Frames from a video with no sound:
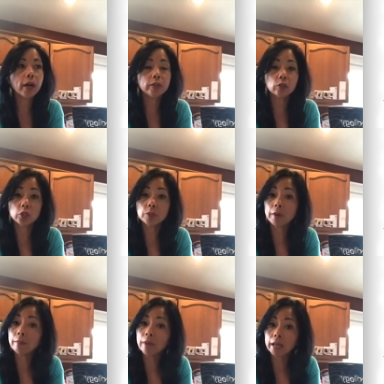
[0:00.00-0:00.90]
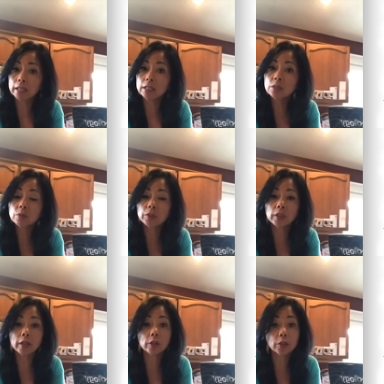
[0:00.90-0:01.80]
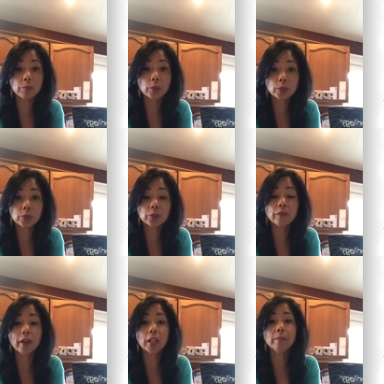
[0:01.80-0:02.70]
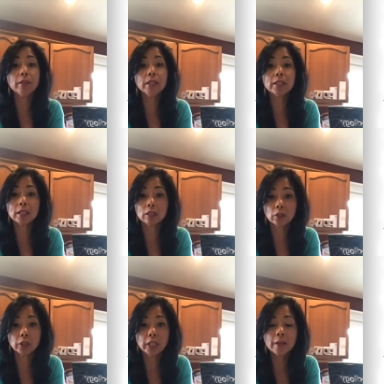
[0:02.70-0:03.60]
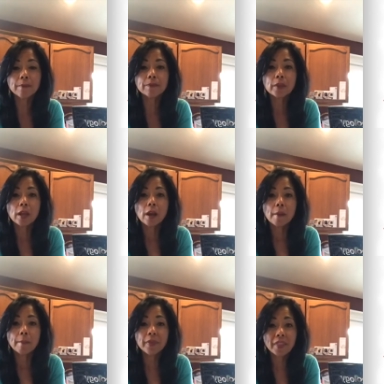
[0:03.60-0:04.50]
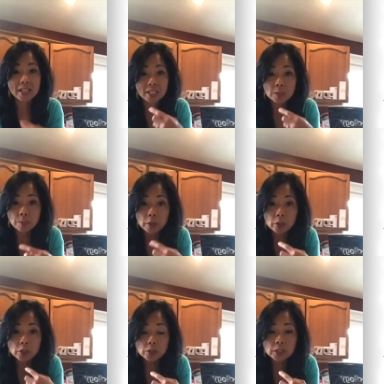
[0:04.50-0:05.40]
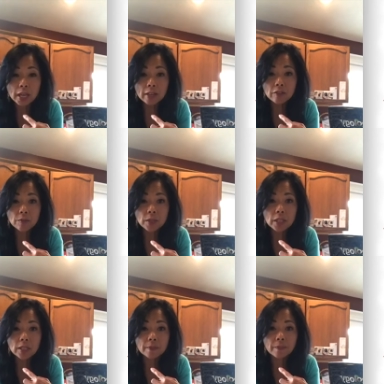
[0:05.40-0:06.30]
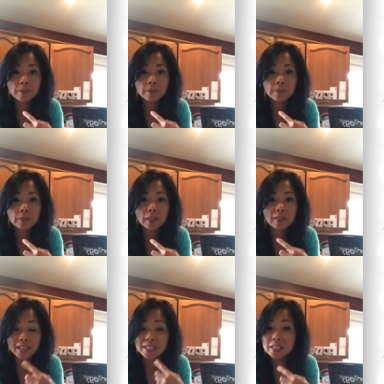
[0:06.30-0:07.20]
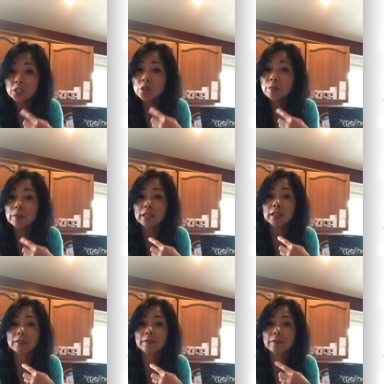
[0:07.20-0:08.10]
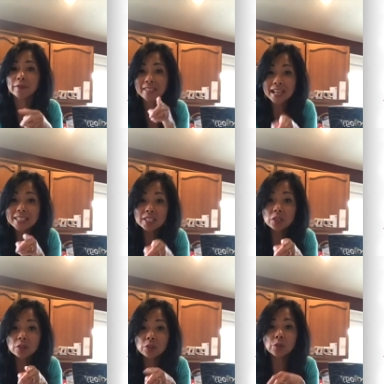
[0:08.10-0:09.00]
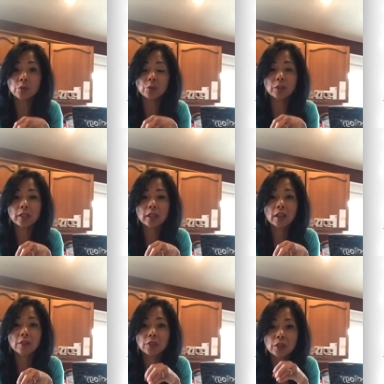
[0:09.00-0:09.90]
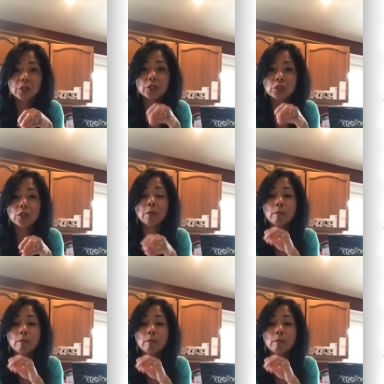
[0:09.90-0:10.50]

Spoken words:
nourish my mind with a lot of good personal development and learning. But that spiritual side of me, that's still me. That's still you. There's still